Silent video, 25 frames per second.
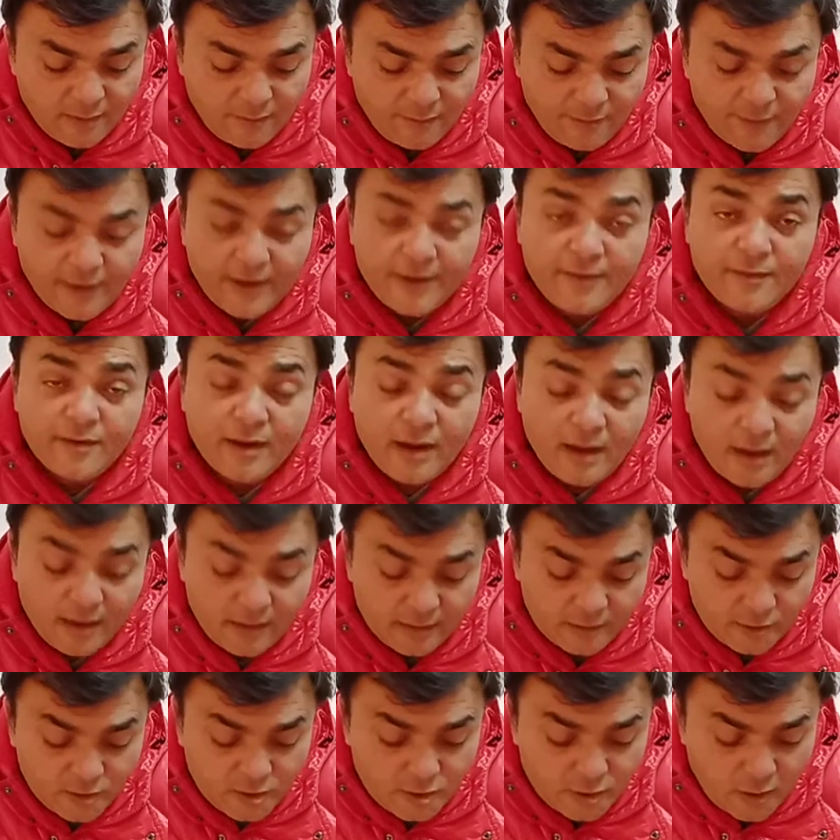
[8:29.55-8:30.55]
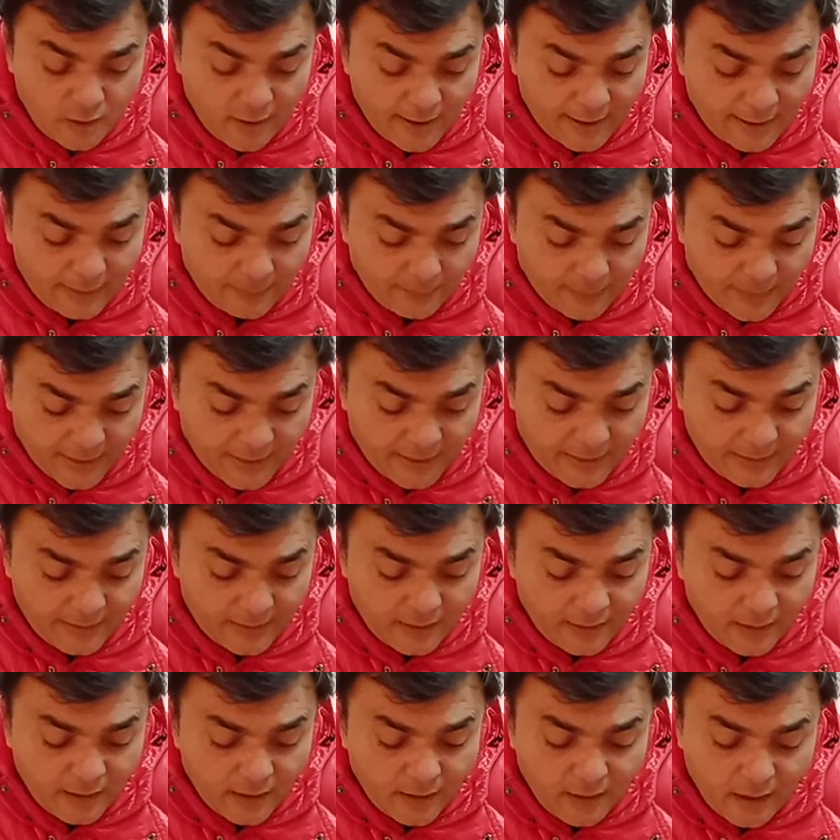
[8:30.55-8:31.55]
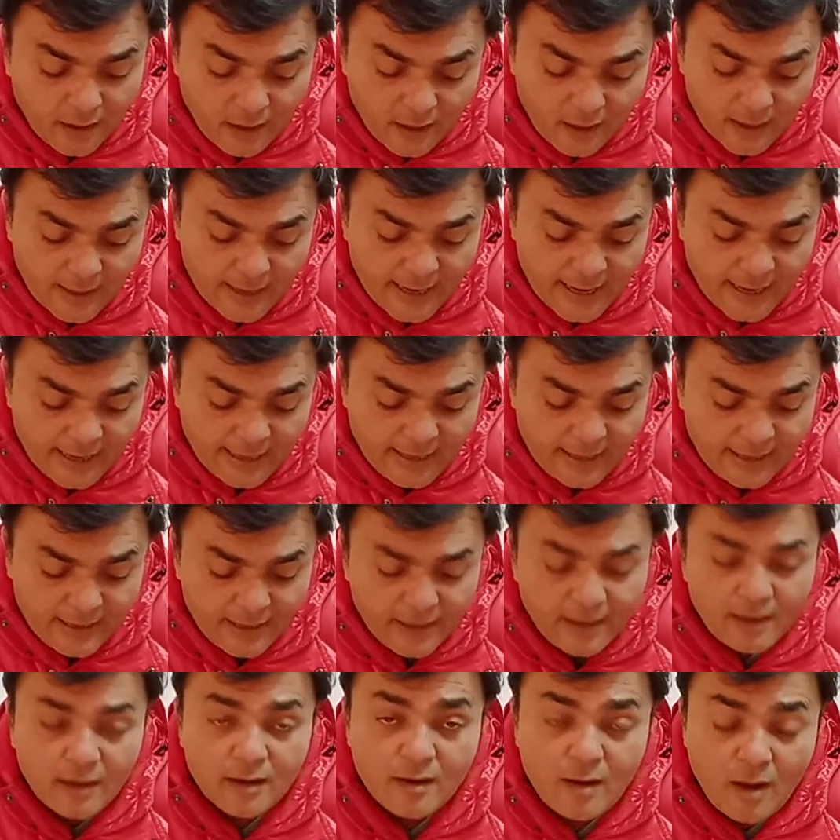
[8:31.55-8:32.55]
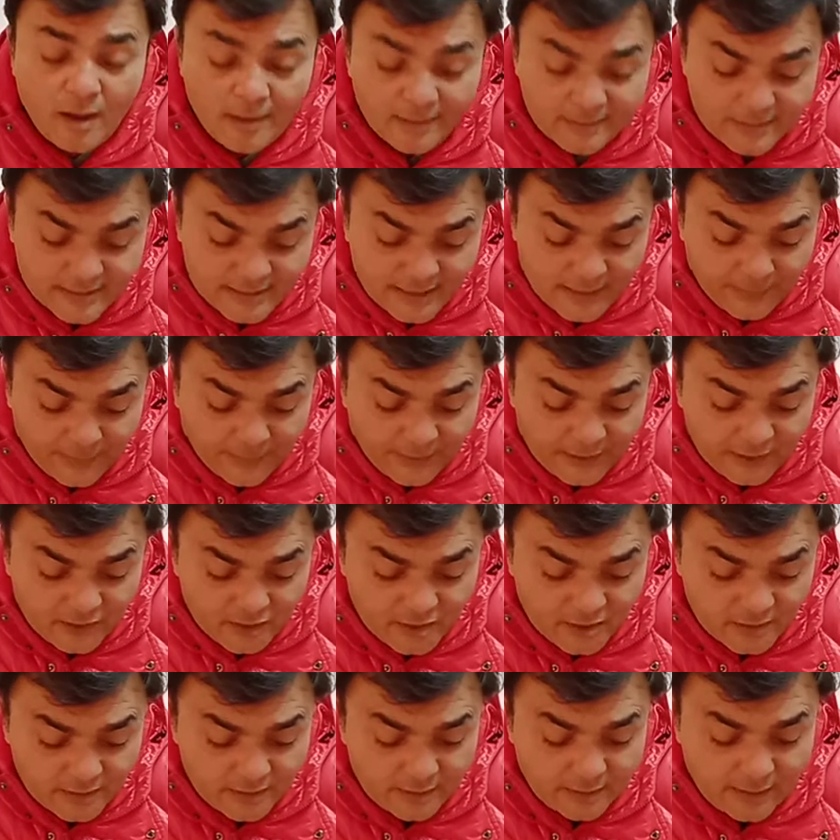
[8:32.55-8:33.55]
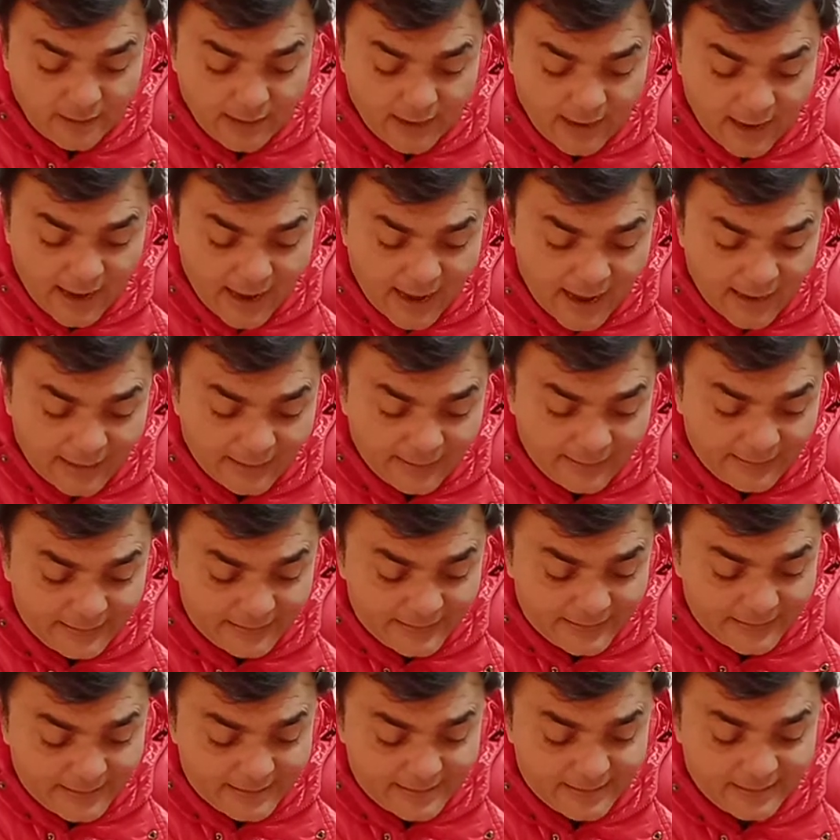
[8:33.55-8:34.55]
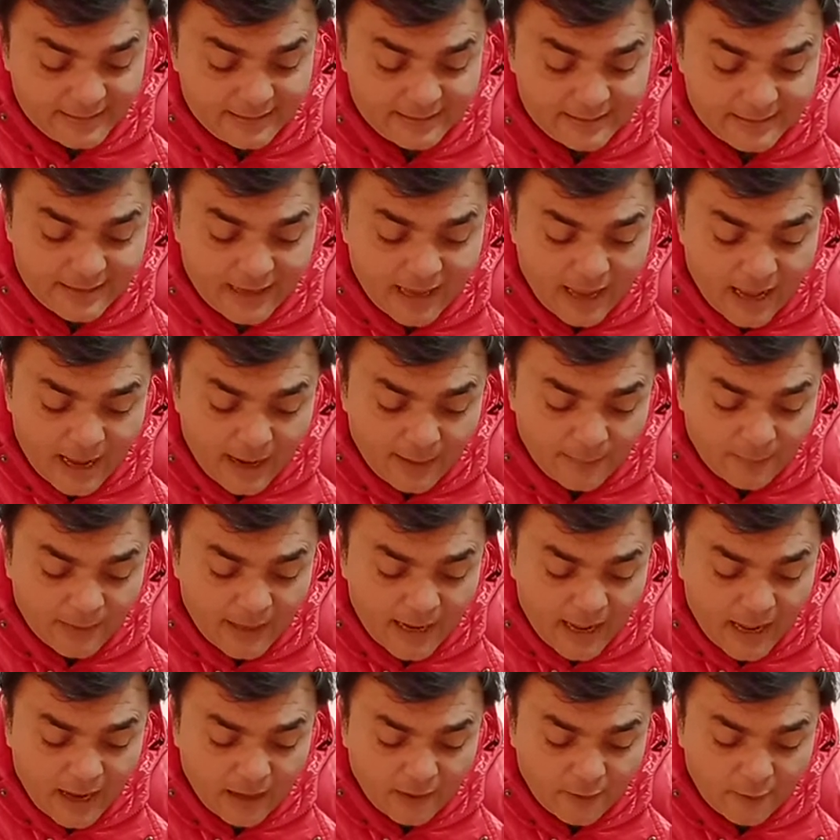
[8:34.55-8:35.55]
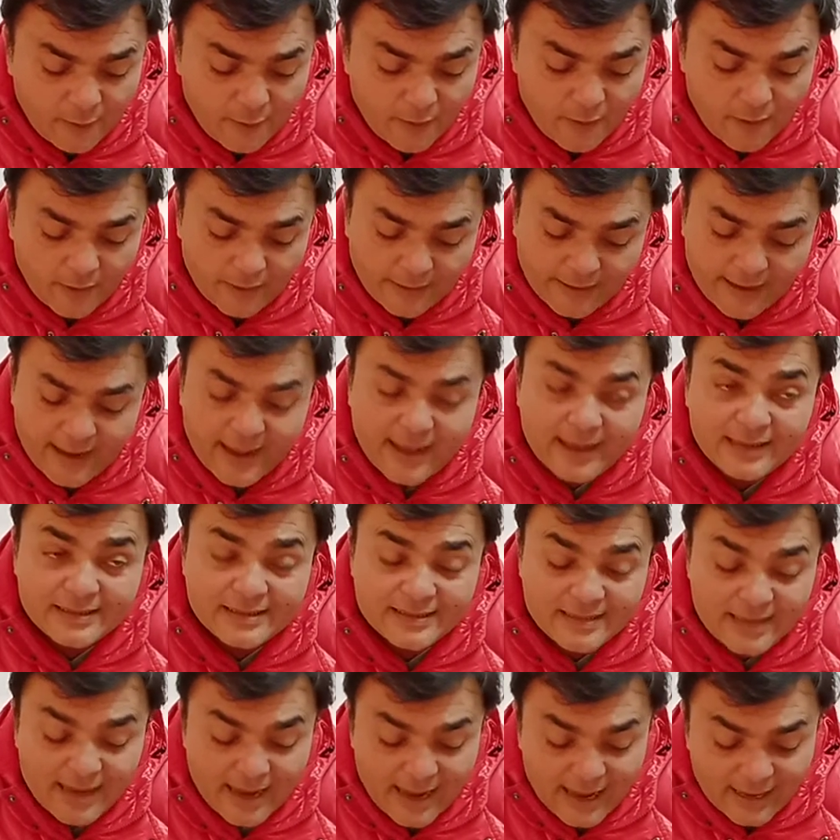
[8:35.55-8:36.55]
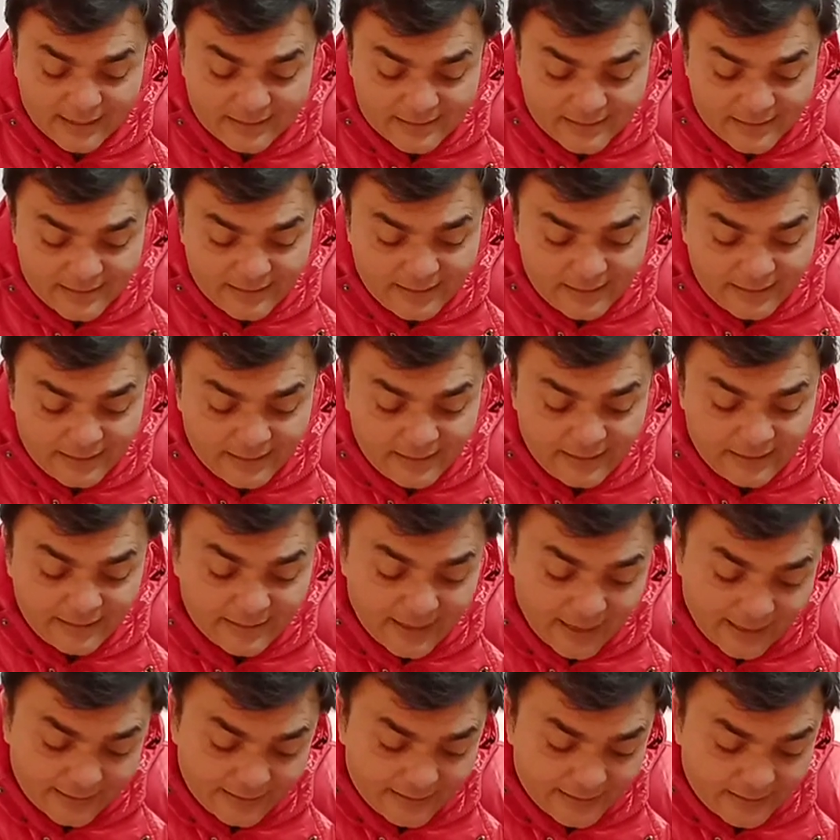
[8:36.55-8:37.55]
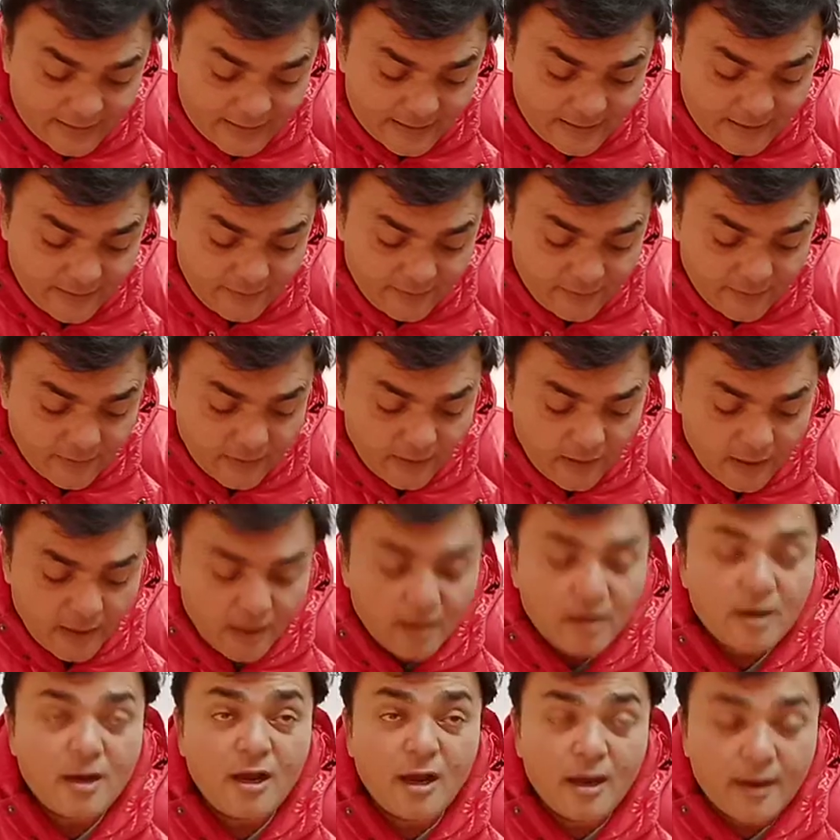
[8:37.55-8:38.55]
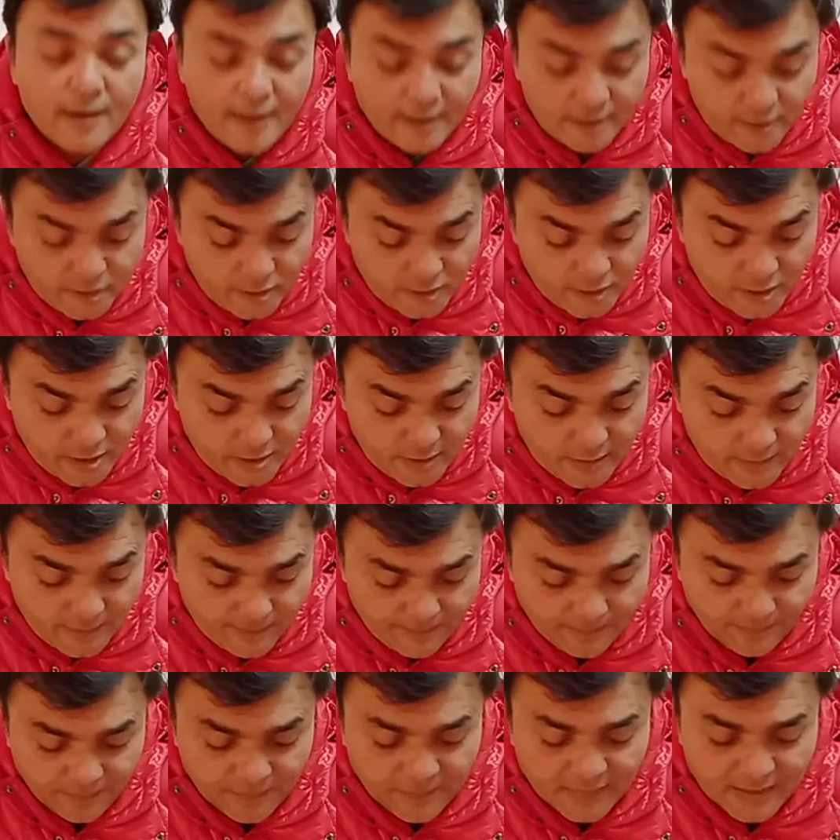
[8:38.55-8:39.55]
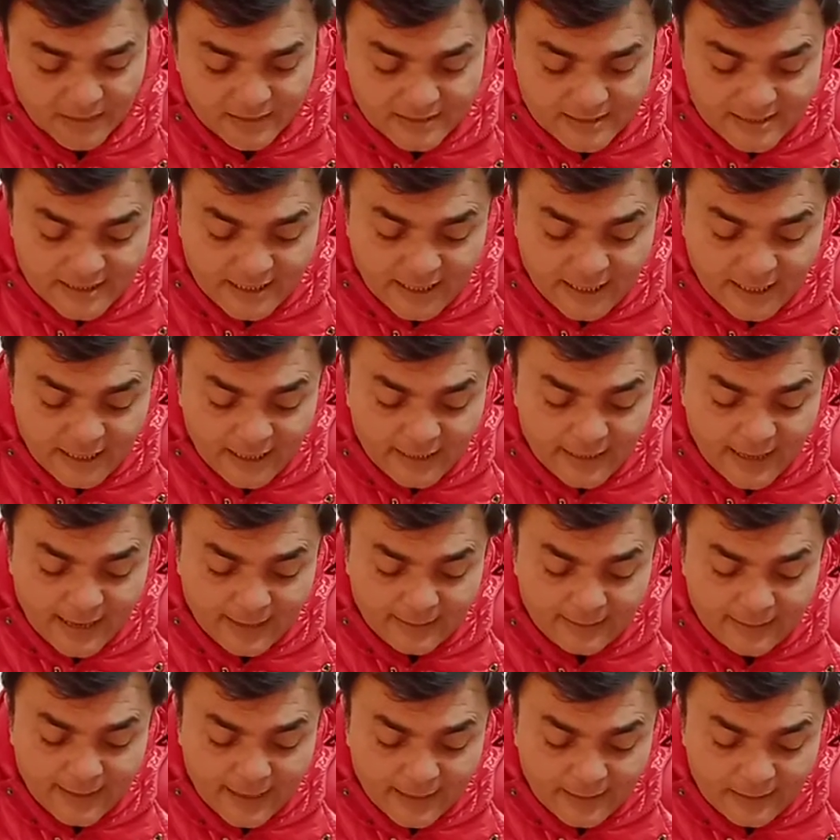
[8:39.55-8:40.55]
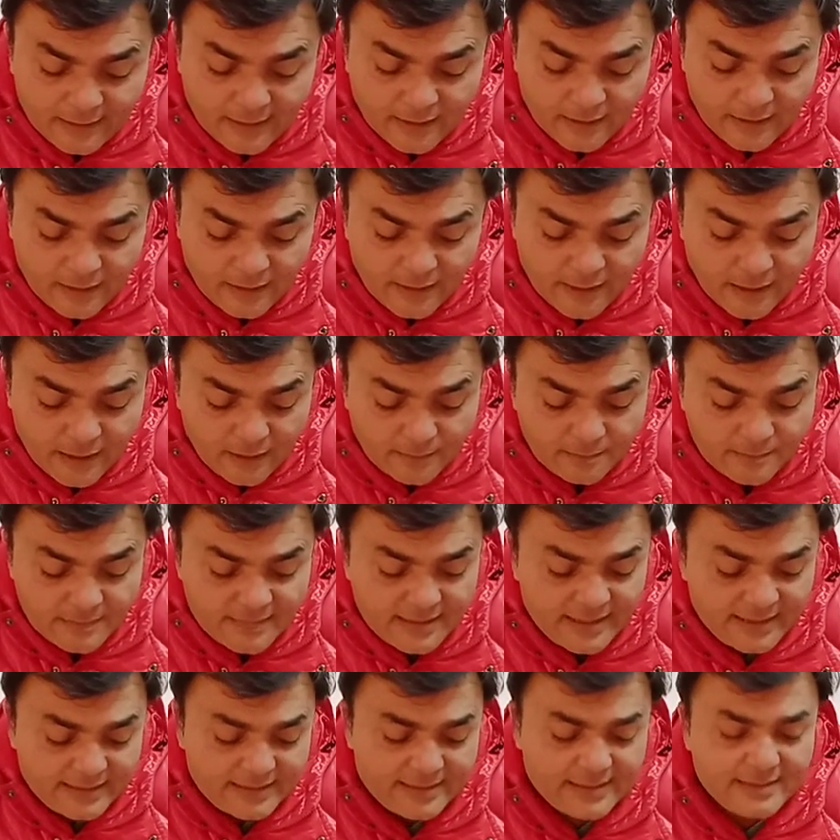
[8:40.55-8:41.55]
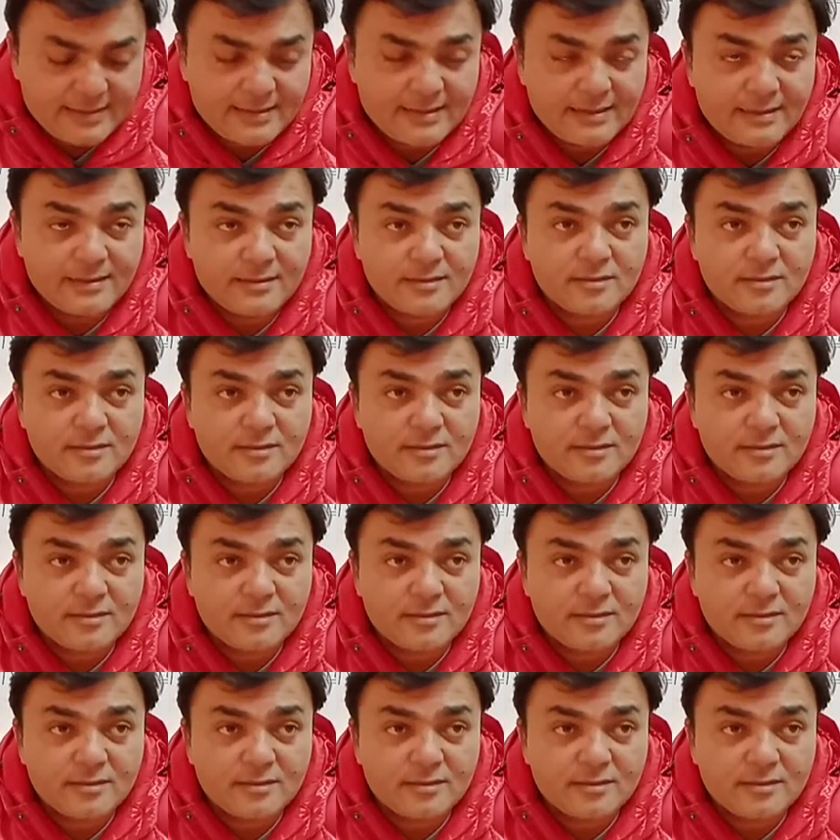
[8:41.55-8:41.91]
fever, joint pain, Herde, constipation, hair diseases, Amla, cure gas, acidity, digestive, Karanj, skin and dental gum diseases.